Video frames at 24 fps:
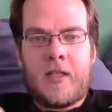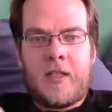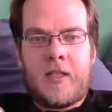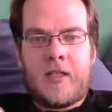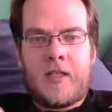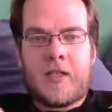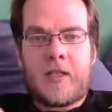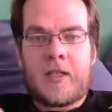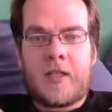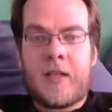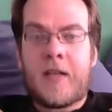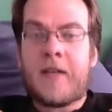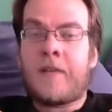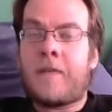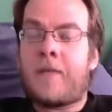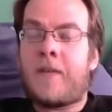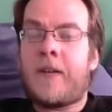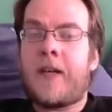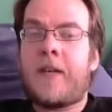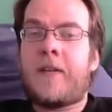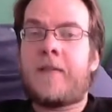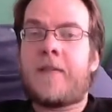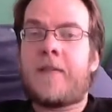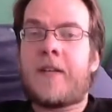Just like
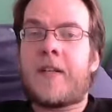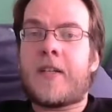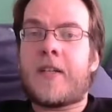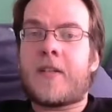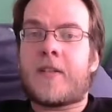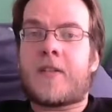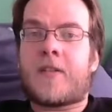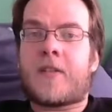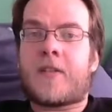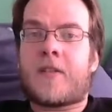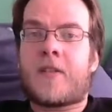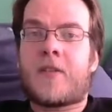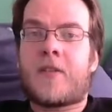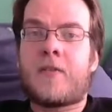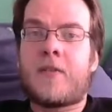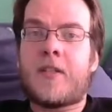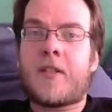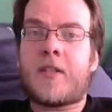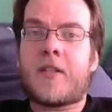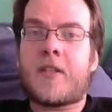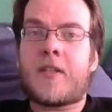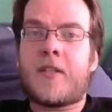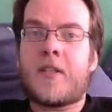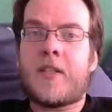Five Faces, who
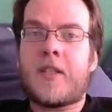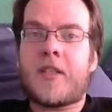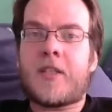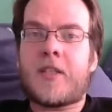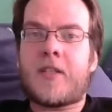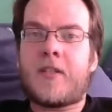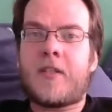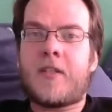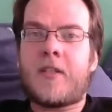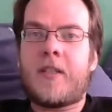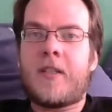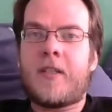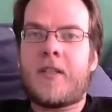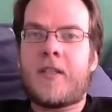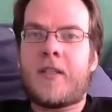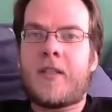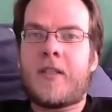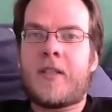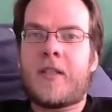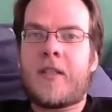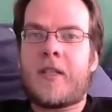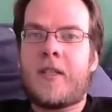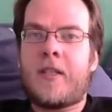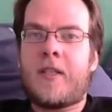recently actually did
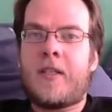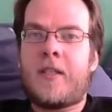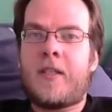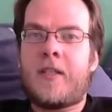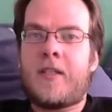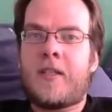a